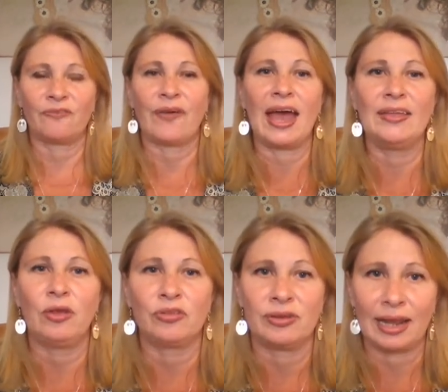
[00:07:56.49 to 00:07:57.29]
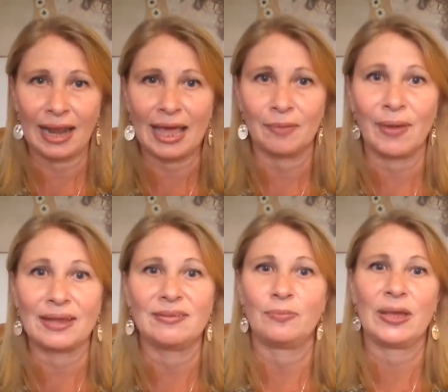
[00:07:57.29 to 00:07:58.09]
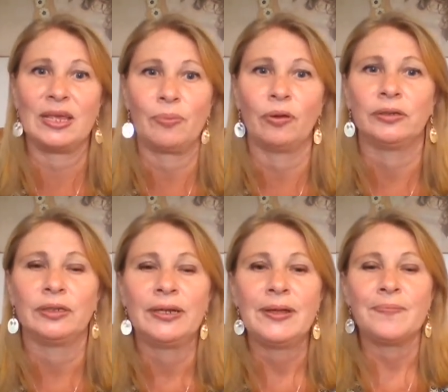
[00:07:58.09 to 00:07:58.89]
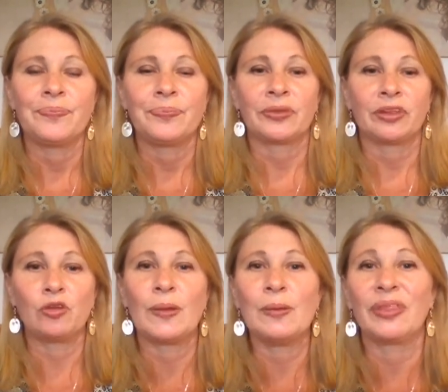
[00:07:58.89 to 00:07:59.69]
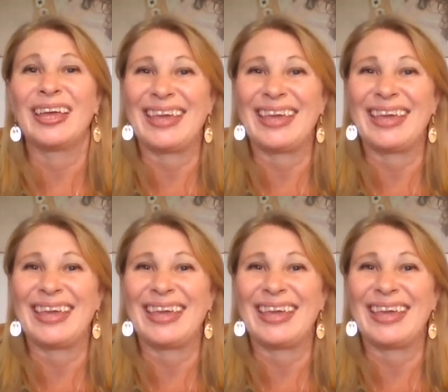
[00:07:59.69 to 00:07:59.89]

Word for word: find those like-minded people, those people that